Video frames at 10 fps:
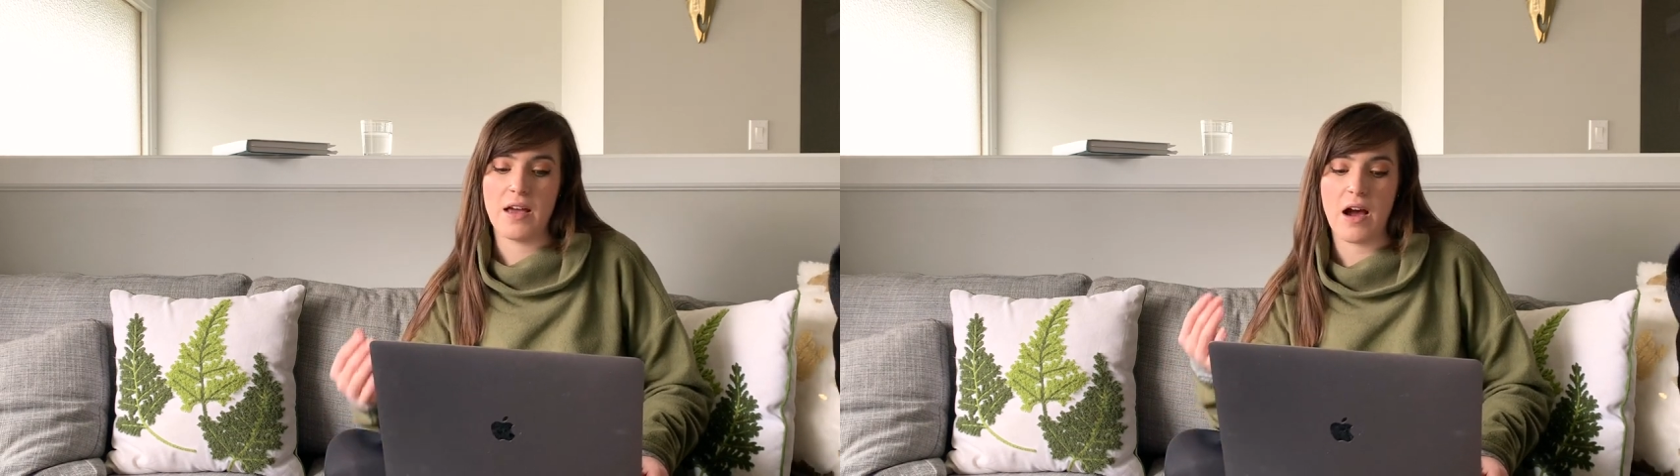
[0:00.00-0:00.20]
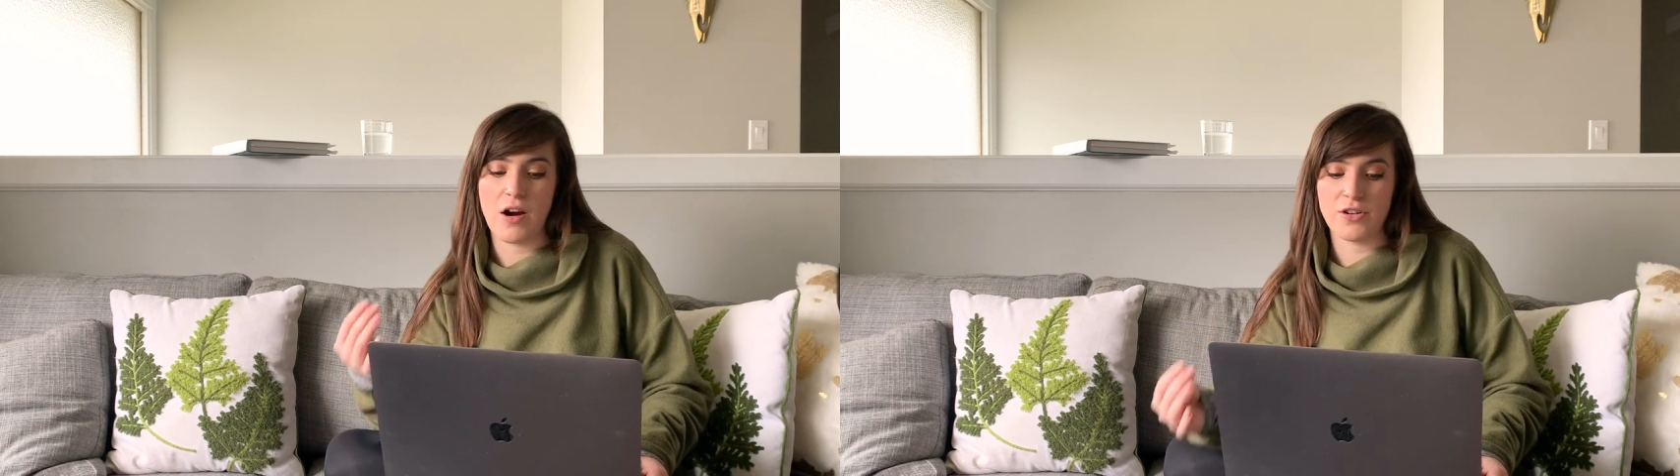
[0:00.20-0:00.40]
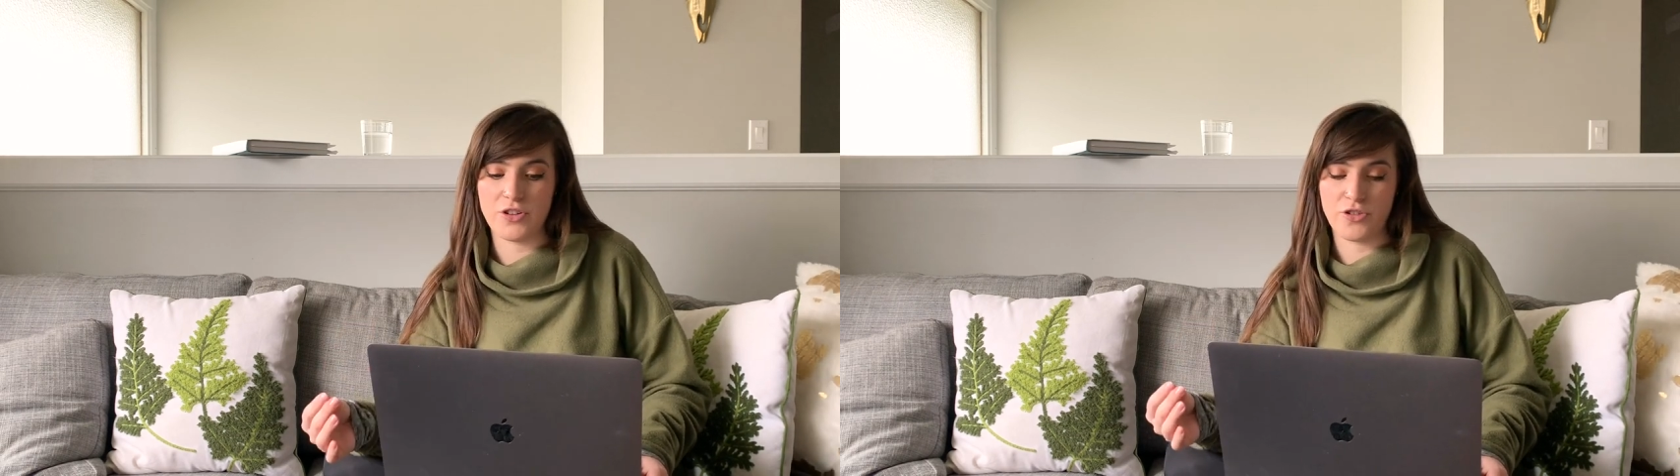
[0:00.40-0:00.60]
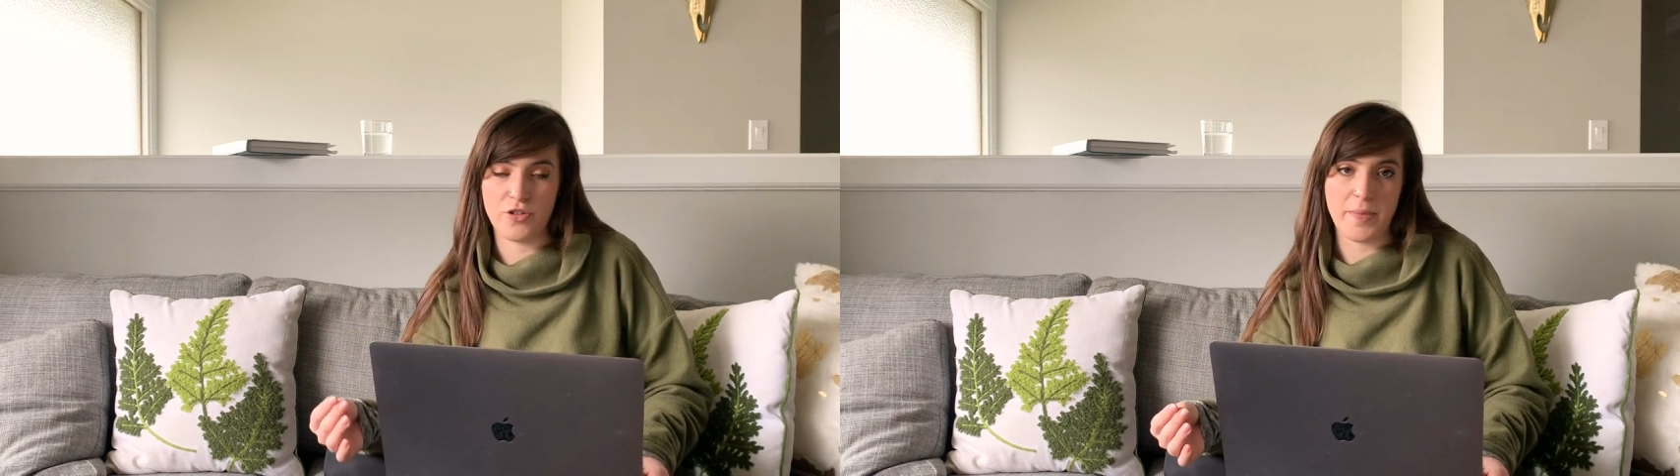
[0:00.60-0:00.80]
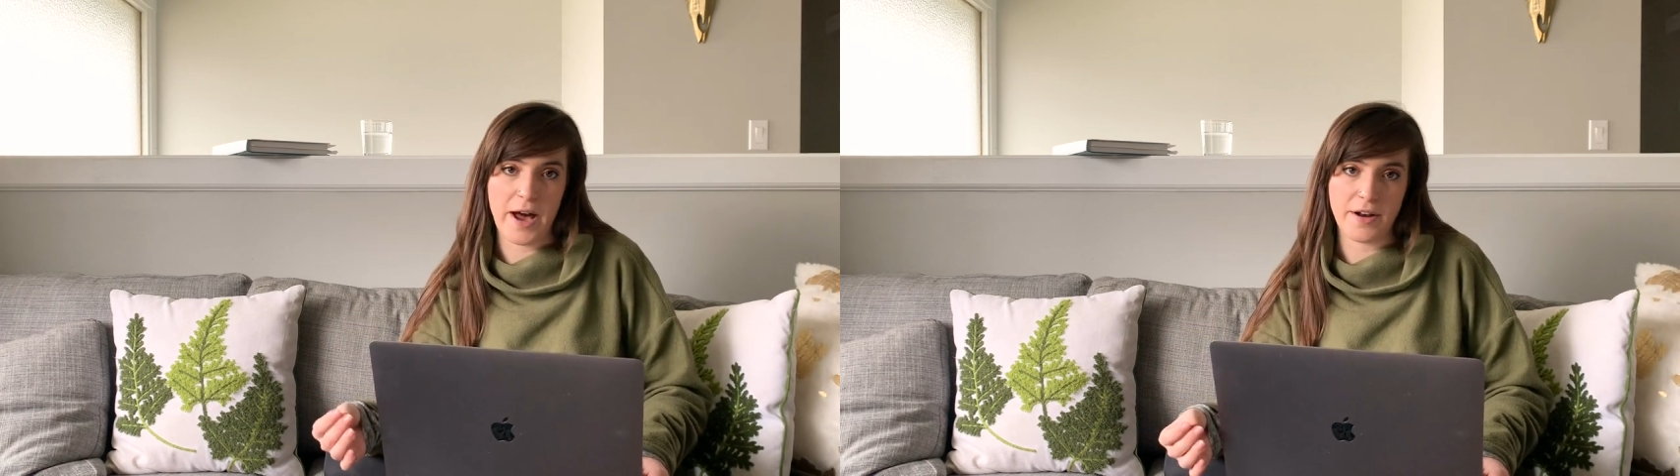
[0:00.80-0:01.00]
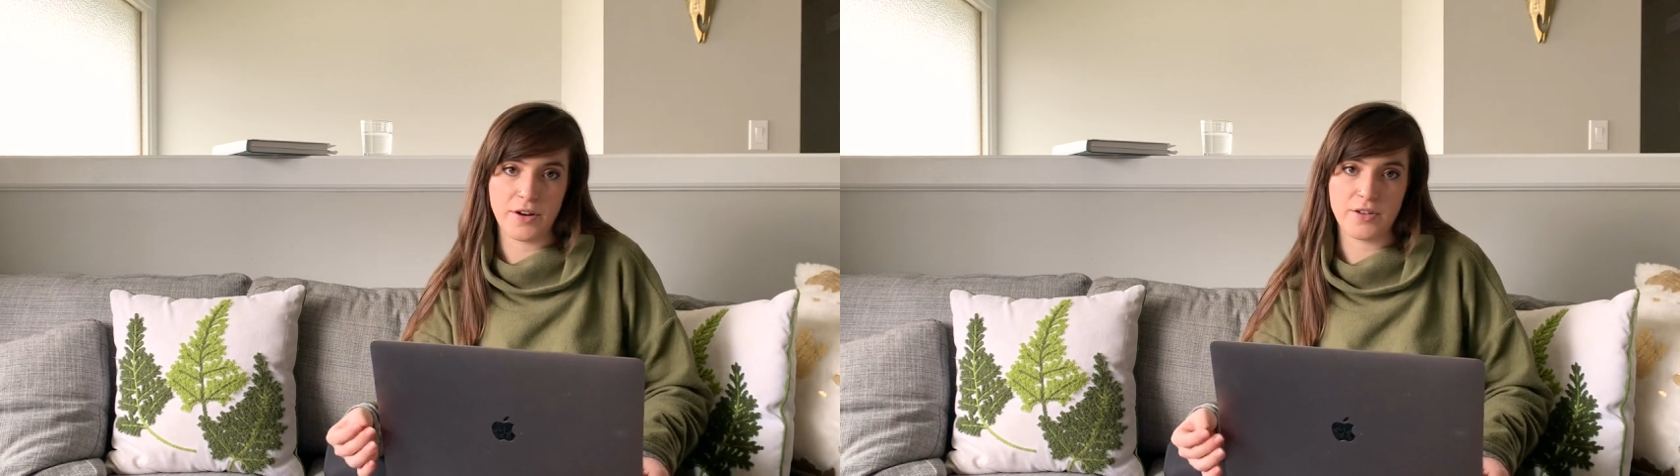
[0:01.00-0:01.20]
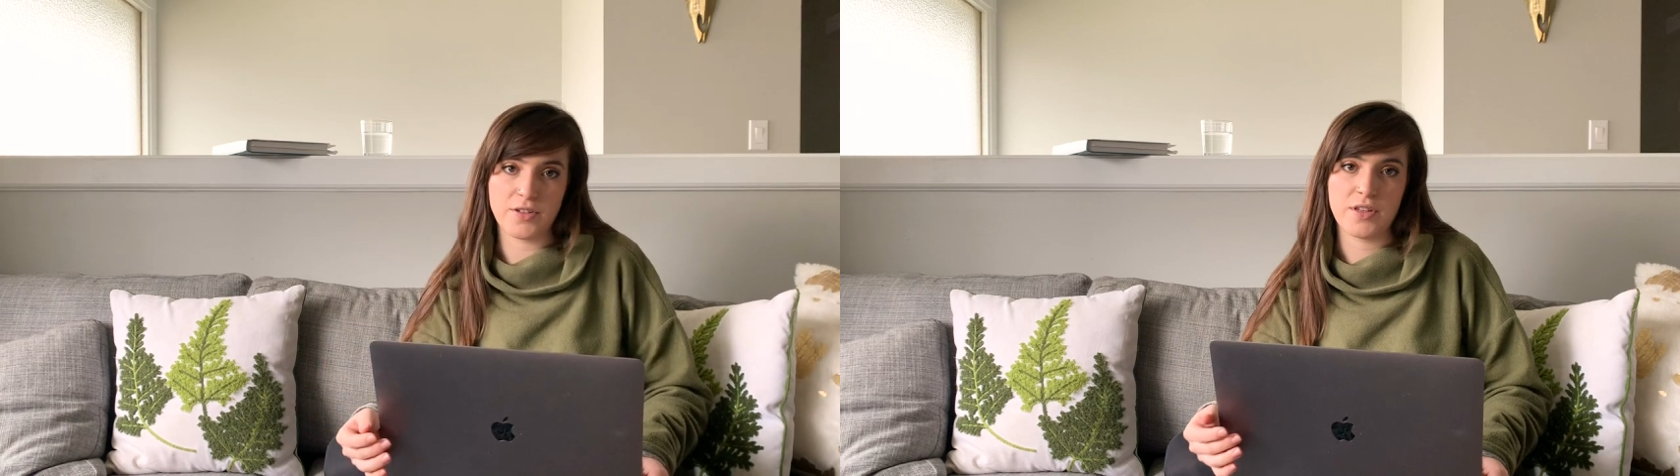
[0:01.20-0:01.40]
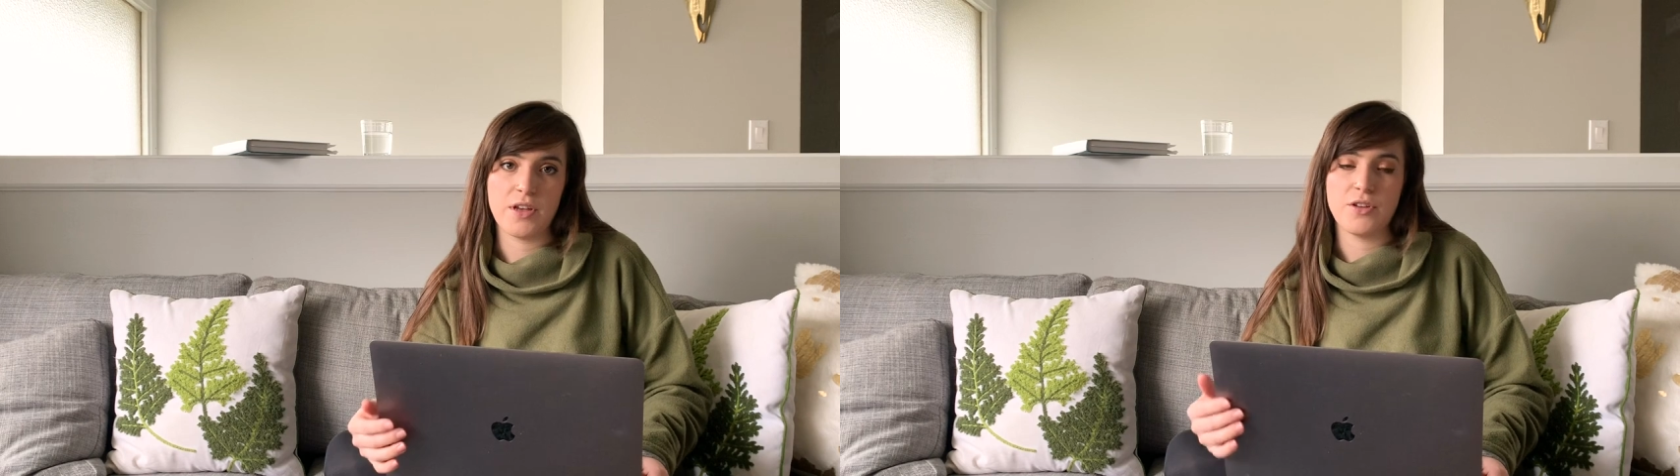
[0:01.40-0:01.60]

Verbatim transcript: our digital patterns.